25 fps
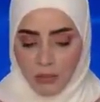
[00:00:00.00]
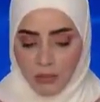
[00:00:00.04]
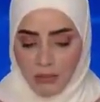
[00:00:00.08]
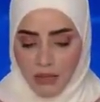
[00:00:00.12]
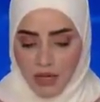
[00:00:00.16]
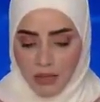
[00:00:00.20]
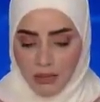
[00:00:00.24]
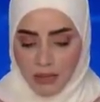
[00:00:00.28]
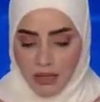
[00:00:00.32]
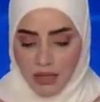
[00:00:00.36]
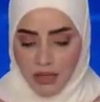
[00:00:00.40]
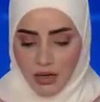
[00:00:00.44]

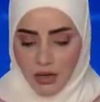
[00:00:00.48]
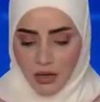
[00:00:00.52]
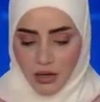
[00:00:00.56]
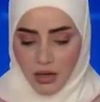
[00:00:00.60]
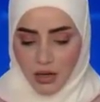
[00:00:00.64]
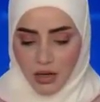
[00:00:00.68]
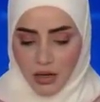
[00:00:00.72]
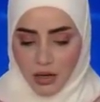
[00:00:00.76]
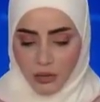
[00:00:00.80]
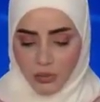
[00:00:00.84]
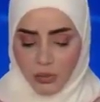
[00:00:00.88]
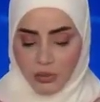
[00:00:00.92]
maybe
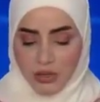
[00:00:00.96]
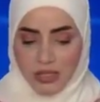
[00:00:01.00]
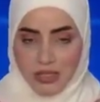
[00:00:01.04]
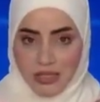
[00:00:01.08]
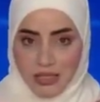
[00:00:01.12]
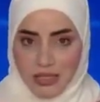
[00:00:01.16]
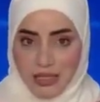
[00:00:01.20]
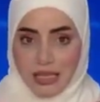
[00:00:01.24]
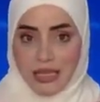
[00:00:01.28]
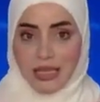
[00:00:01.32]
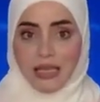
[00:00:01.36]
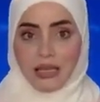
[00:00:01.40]

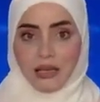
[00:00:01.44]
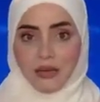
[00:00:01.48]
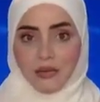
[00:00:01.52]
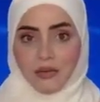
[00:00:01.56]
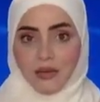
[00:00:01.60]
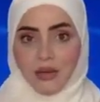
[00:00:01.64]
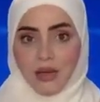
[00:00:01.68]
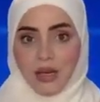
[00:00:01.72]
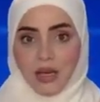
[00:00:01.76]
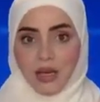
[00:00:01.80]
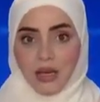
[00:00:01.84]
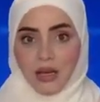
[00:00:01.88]

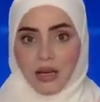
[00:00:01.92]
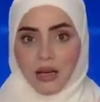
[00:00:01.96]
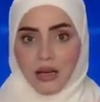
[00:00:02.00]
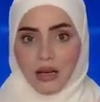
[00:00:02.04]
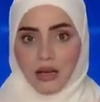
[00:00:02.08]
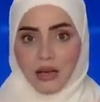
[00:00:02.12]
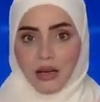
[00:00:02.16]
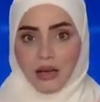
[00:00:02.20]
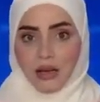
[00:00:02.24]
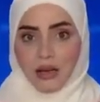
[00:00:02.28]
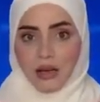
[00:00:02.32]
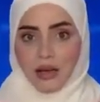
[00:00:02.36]
receive
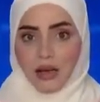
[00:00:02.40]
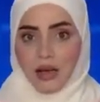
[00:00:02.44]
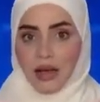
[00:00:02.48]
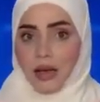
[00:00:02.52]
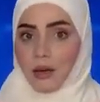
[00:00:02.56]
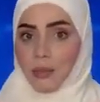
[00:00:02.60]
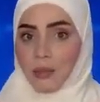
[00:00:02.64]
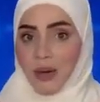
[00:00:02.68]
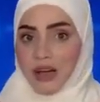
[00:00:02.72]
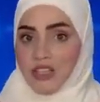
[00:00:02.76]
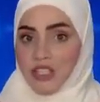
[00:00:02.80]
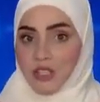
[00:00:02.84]

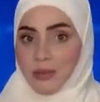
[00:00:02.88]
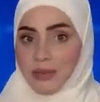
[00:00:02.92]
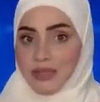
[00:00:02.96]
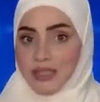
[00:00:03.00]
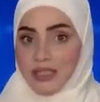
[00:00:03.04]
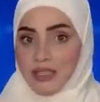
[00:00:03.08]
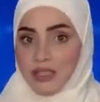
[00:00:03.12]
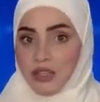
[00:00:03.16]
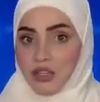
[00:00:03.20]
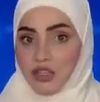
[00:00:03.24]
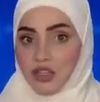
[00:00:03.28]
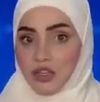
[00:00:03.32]
a possible
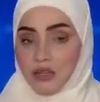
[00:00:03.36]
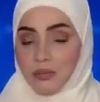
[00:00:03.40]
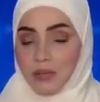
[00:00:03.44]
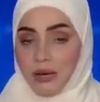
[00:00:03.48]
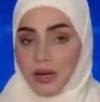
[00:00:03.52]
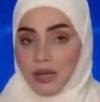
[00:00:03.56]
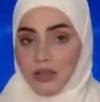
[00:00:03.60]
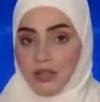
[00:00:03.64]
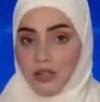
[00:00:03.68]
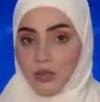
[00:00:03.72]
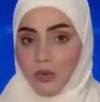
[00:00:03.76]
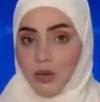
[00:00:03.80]
decision
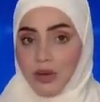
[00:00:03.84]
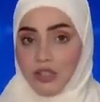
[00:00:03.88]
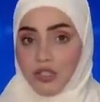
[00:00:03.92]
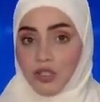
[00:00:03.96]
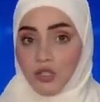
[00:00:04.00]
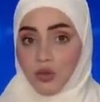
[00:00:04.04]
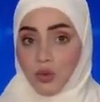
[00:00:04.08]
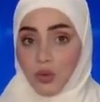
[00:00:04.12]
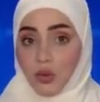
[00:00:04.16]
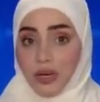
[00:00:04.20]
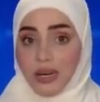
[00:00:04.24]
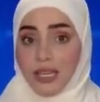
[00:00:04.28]
by the
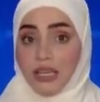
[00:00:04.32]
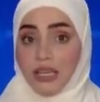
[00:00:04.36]
US to